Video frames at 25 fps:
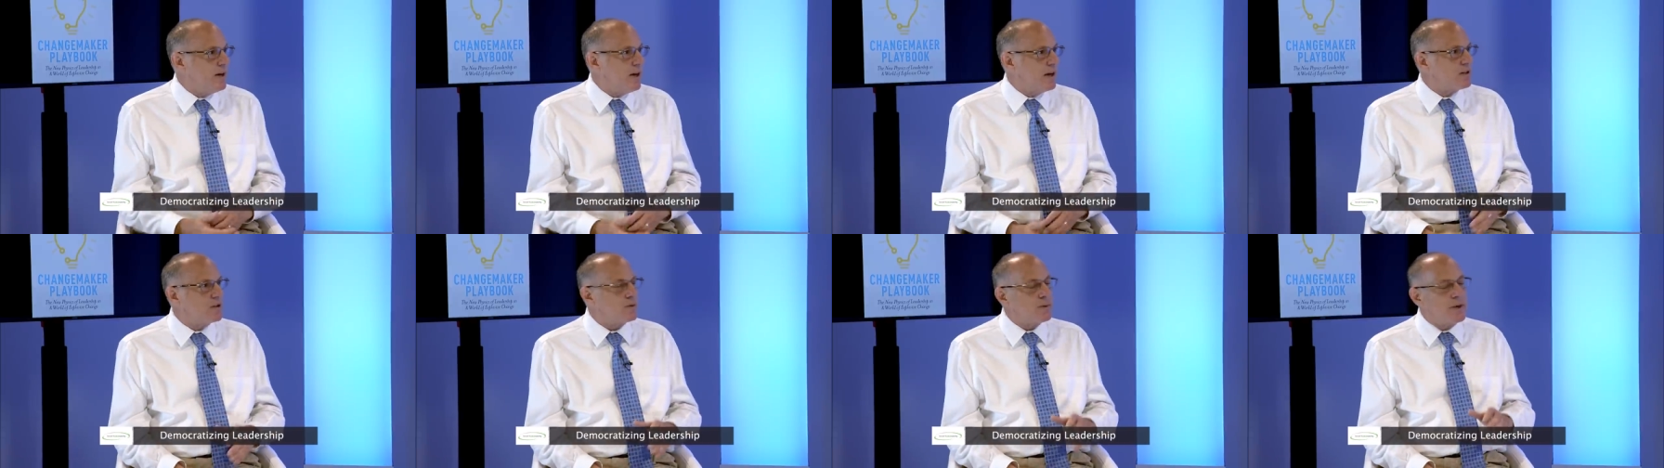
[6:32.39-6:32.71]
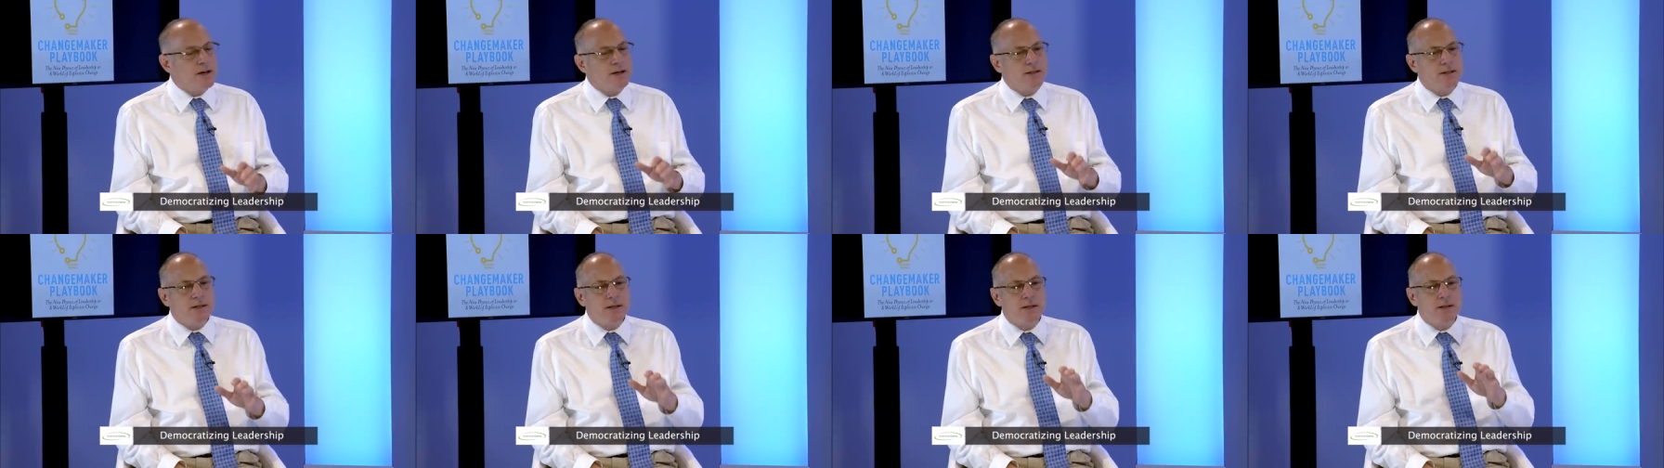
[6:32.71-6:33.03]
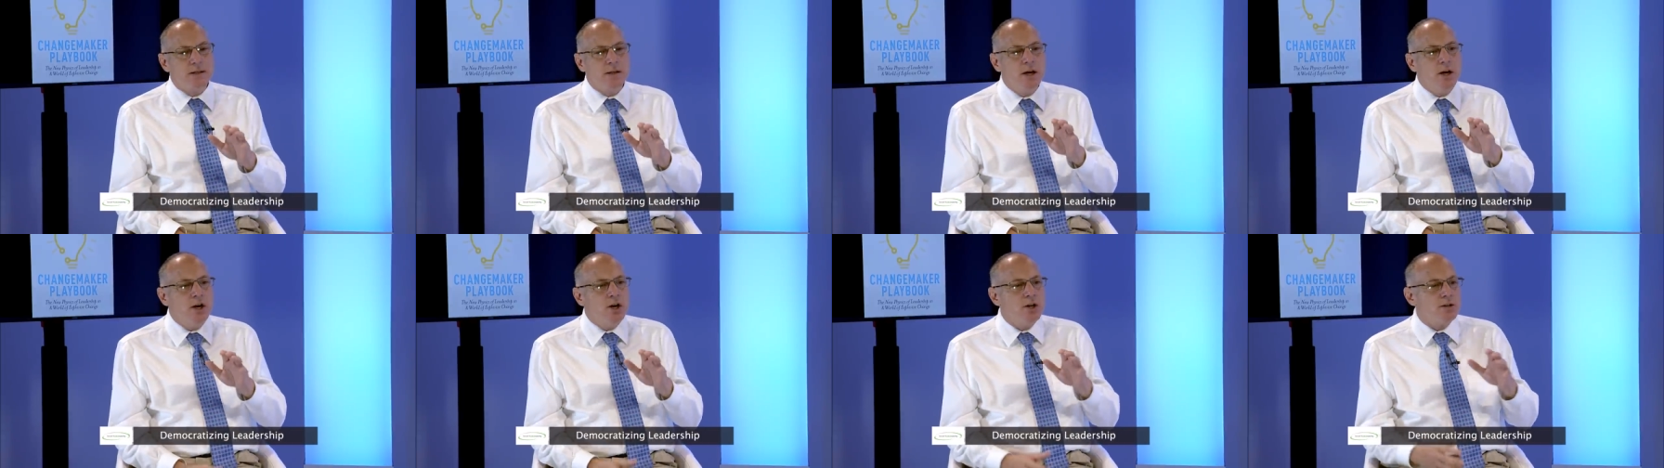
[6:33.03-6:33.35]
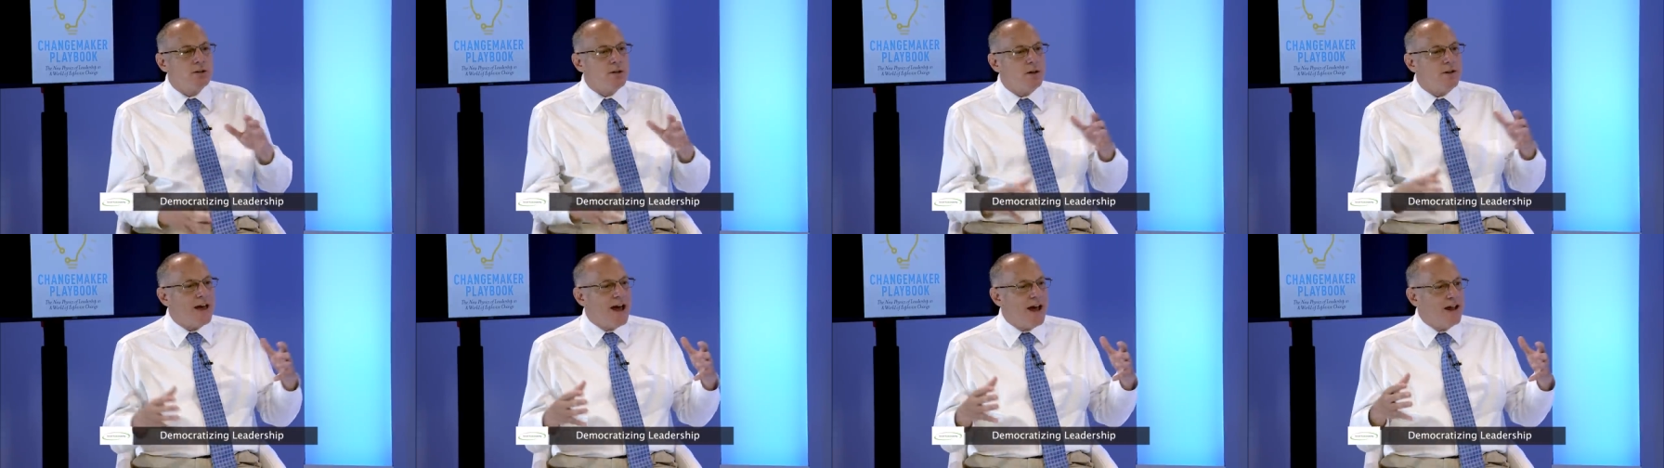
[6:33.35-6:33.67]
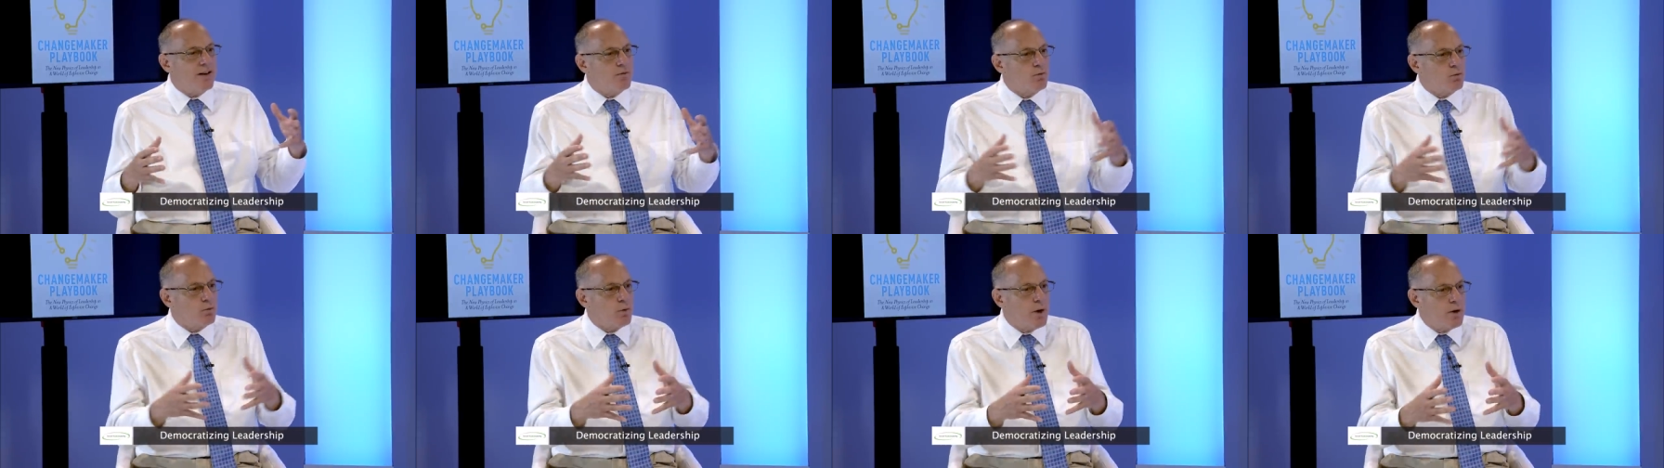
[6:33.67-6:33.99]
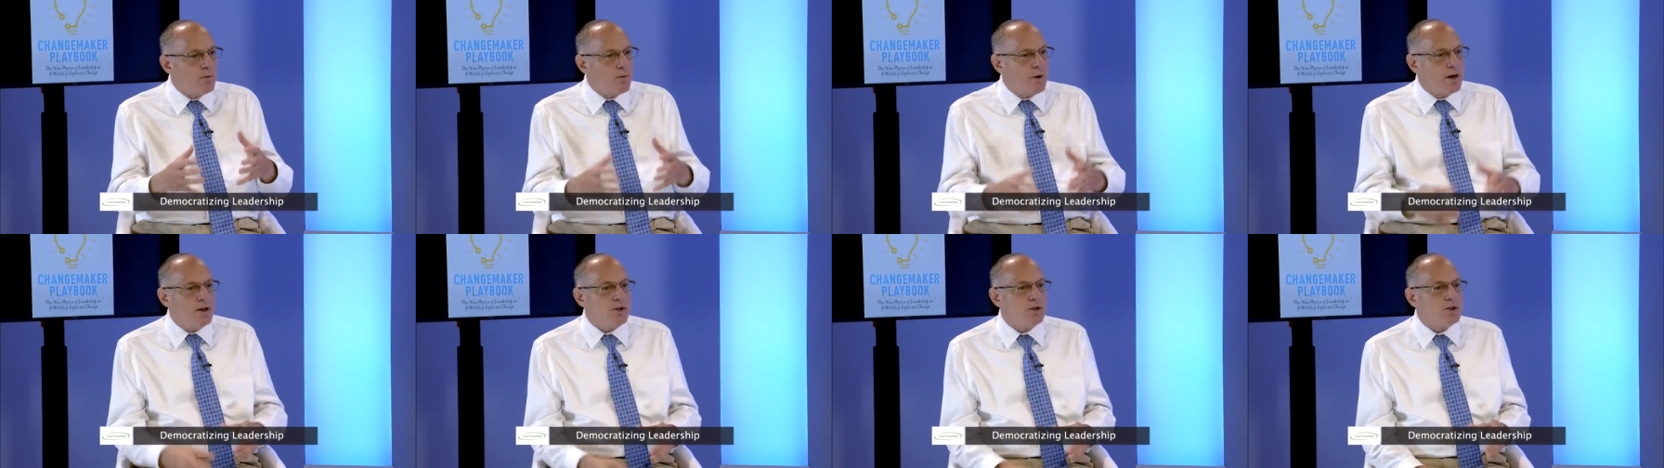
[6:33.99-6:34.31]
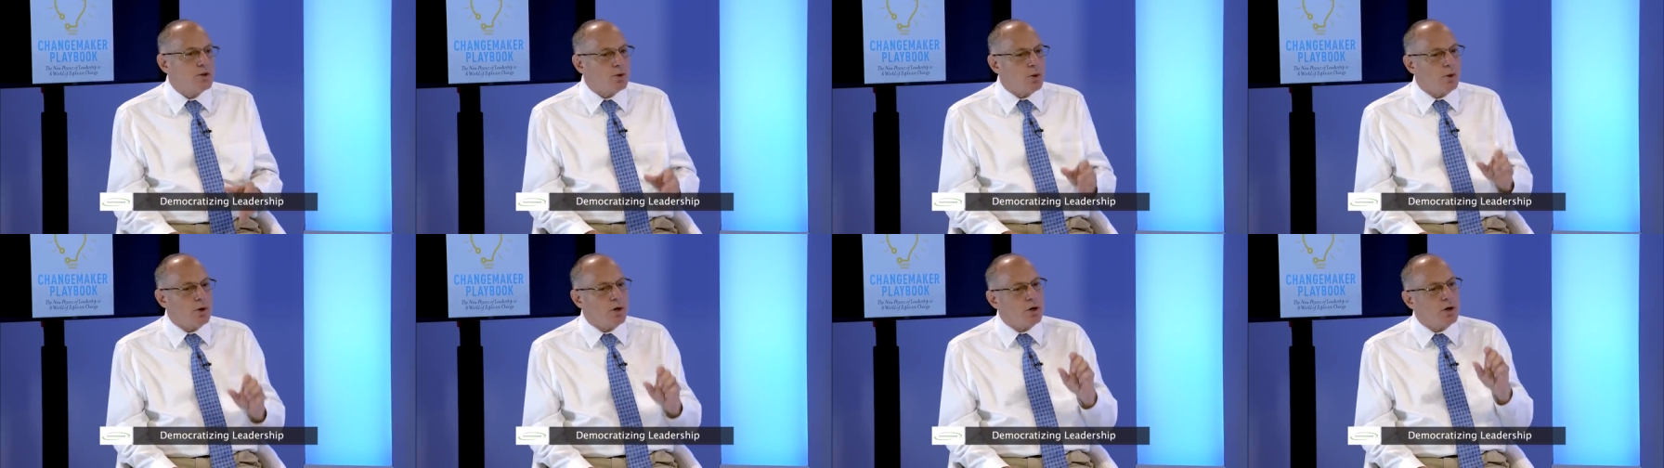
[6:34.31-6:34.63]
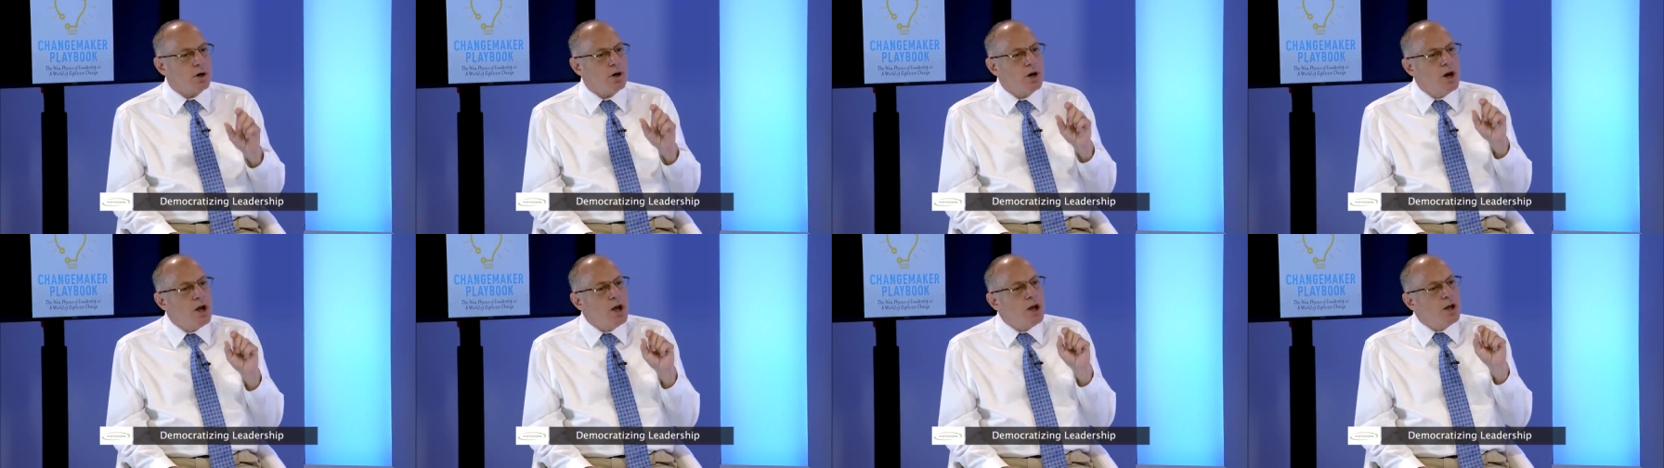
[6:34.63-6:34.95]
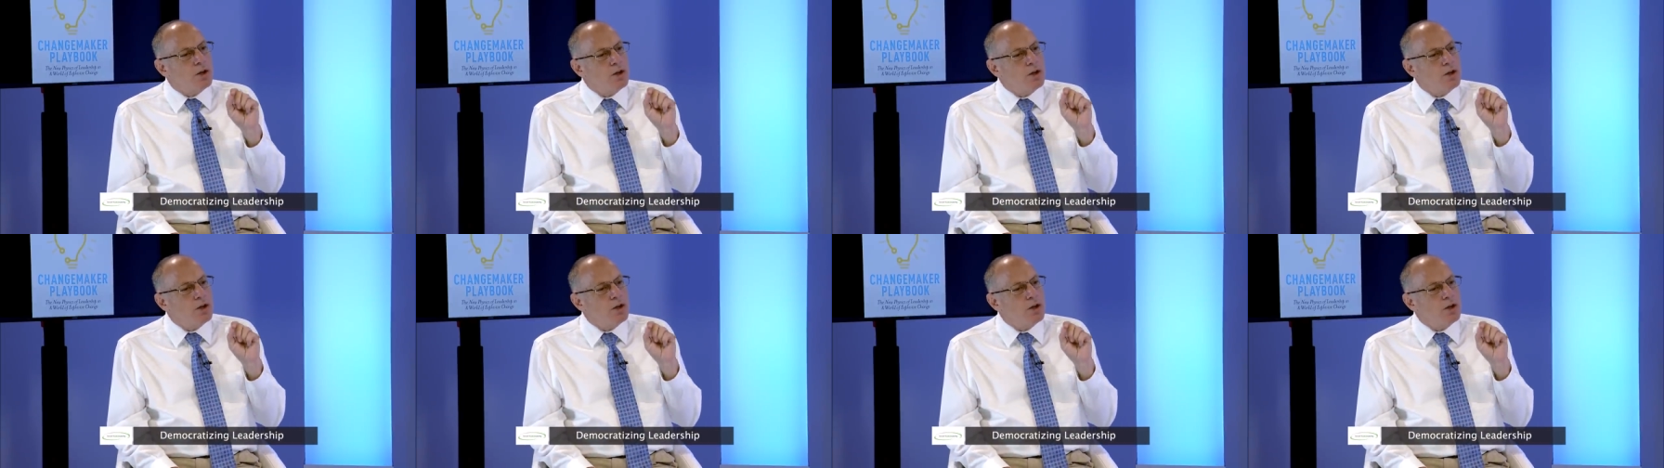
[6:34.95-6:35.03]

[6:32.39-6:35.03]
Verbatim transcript: next races, so that runway is shorter.